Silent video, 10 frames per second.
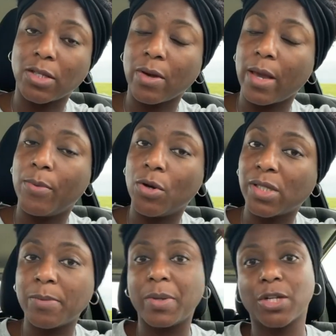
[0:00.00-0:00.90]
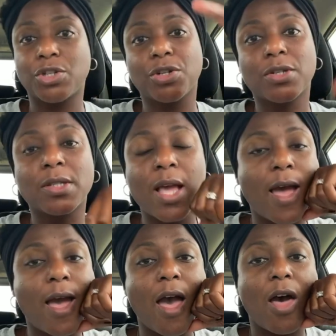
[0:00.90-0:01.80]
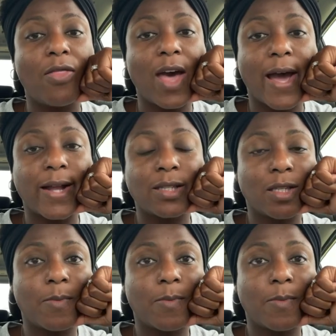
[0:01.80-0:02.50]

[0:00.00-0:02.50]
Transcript: So I posted pictures that